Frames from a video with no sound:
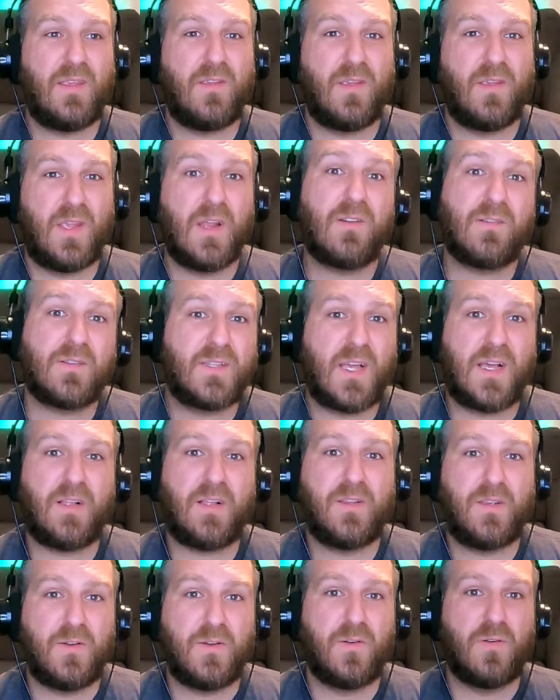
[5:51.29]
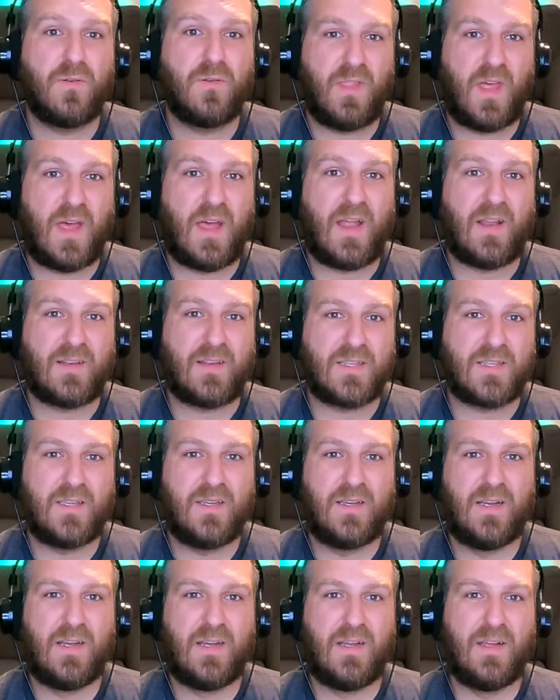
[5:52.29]
It'll tell you that
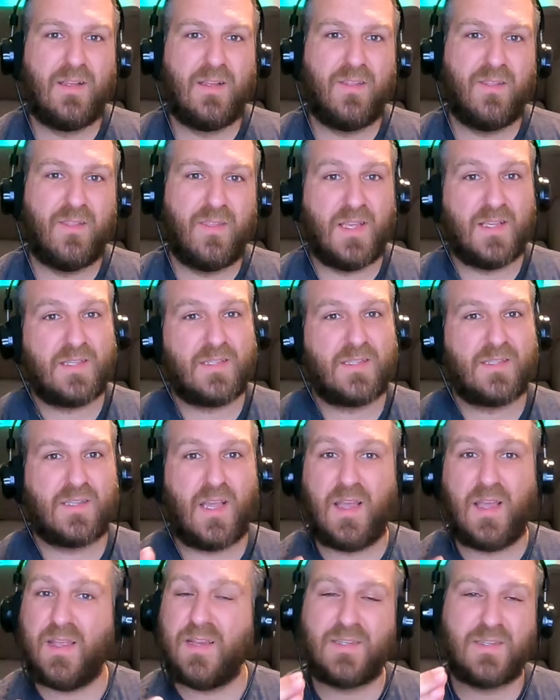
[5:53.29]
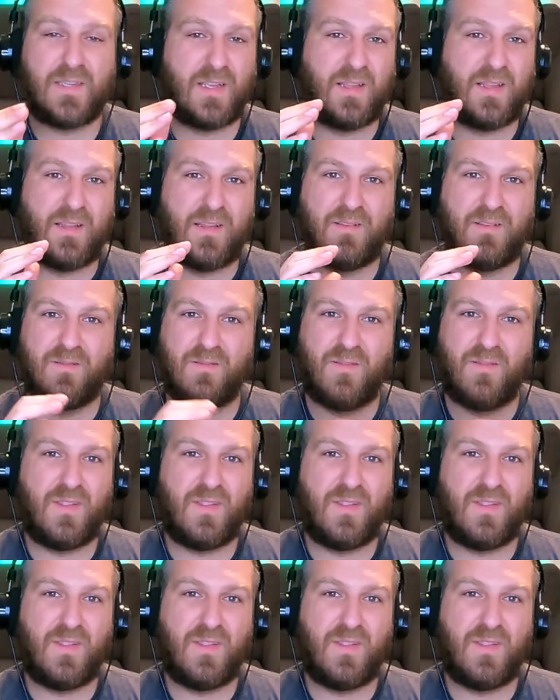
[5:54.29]
this site and